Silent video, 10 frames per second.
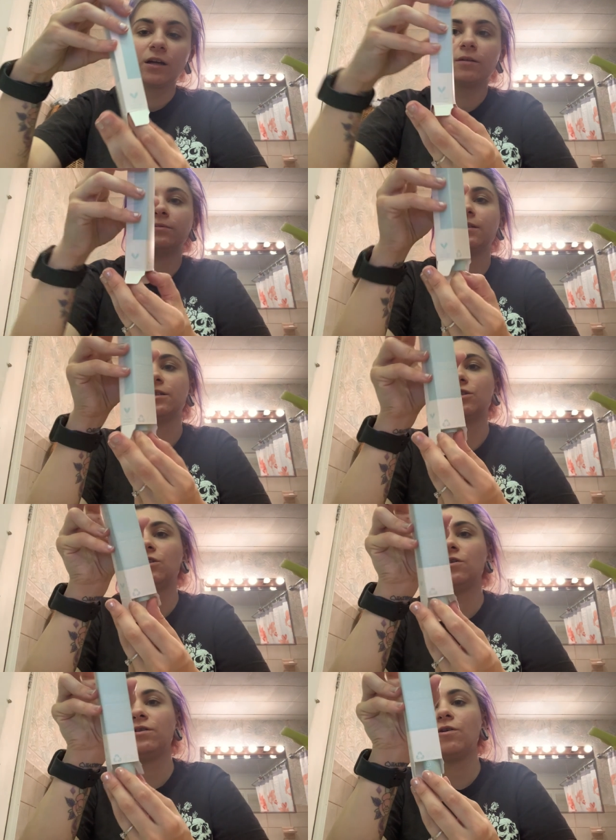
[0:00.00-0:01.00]
Comes in this
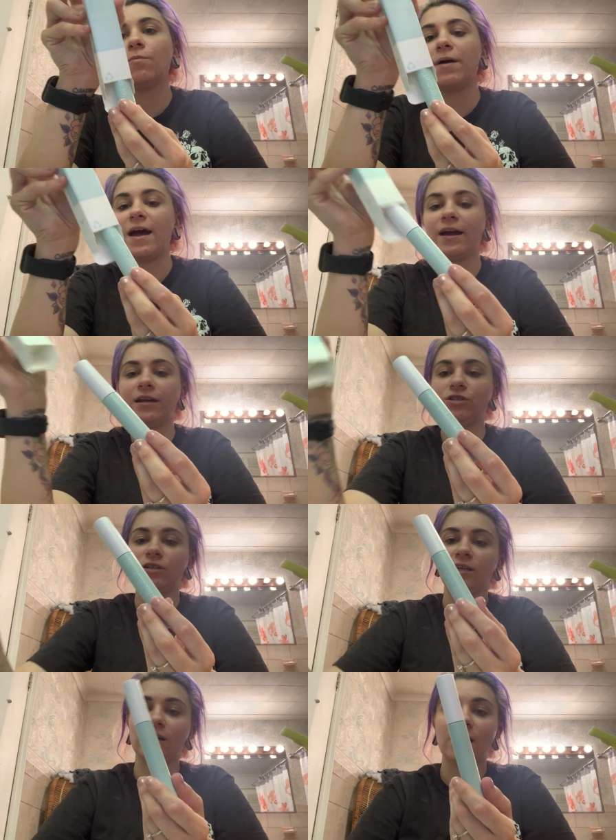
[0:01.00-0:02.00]
cute little
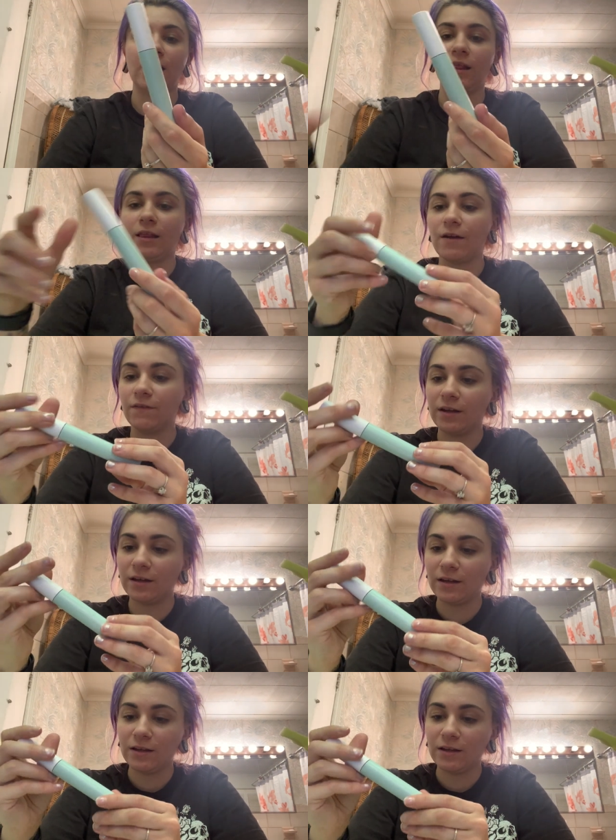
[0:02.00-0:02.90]
packaging. I love it.